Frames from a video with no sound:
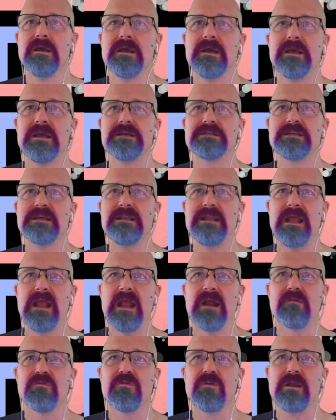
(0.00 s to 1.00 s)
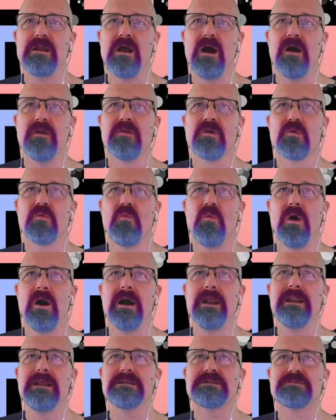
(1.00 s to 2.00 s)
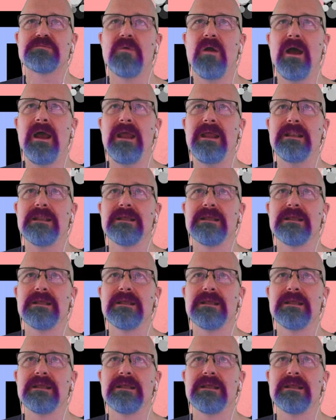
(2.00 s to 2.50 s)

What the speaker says: Is it every other one it's right?